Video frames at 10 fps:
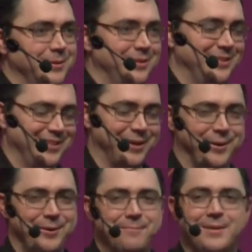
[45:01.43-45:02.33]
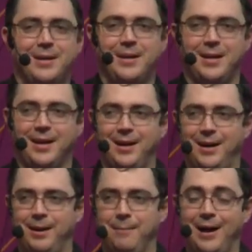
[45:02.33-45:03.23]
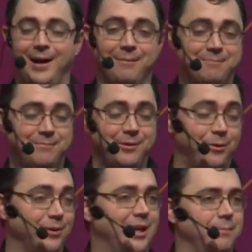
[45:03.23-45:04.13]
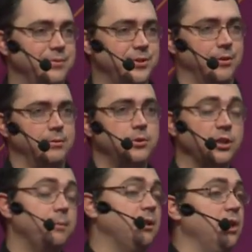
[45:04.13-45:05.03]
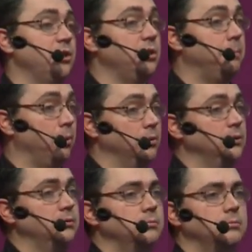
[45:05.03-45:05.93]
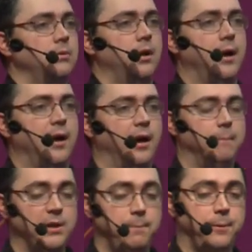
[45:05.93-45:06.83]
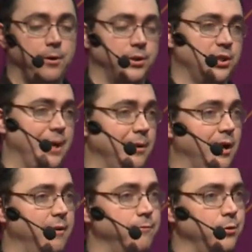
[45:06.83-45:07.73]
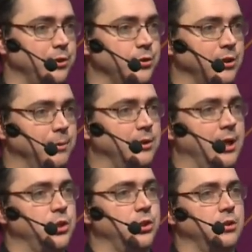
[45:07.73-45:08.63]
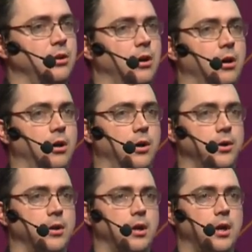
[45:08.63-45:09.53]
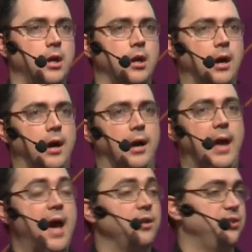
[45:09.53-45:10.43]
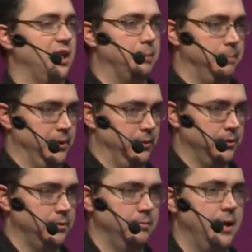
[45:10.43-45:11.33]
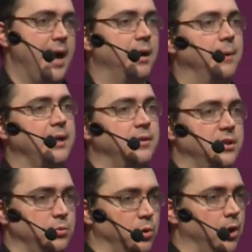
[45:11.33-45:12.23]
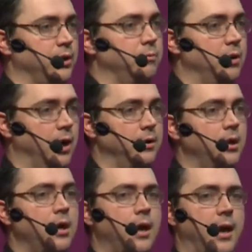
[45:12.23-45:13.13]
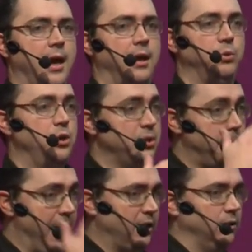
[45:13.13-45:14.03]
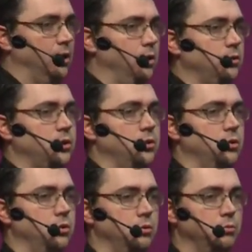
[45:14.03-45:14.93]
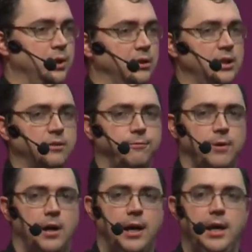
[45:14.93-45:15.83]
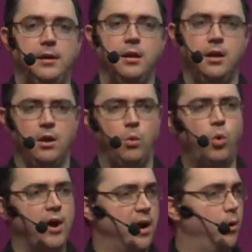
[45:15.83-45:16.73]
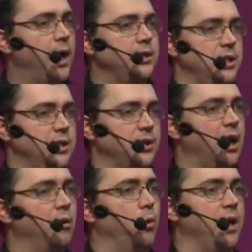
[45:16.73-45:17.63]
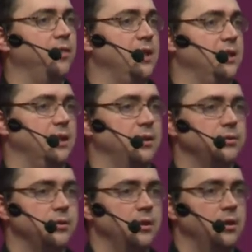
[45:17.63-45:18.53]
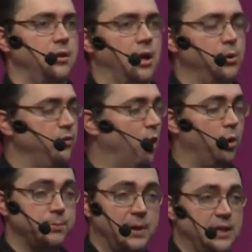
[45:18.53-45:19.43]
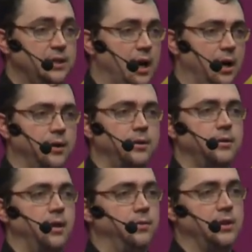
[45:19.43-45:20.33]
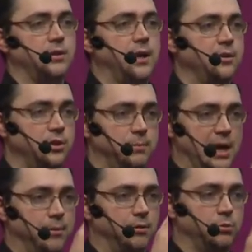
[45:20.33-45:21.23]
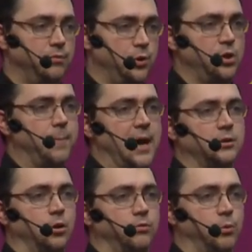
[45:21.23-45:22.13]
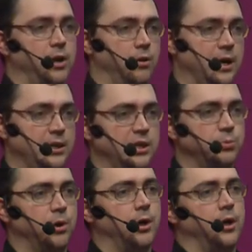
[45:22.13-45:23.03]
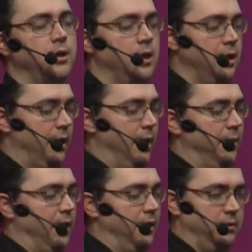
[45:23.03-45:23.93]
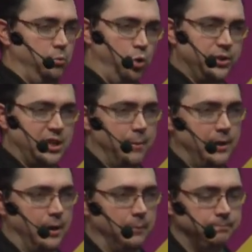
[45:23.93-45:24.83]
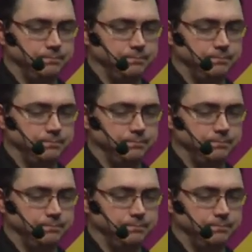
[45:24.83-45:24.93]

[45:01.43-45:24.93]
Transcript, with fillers: So um, all up, so documentation is important, uh, but in prototyping, I focus documentation on uh, how to set up a build, how to make things work and run, and we use a backlog to really define where our ideas are and what our thinking is. Yeah, you've got what's been done and things like that, so you can be able to review the backlog for where your ideas were and then what's coming up.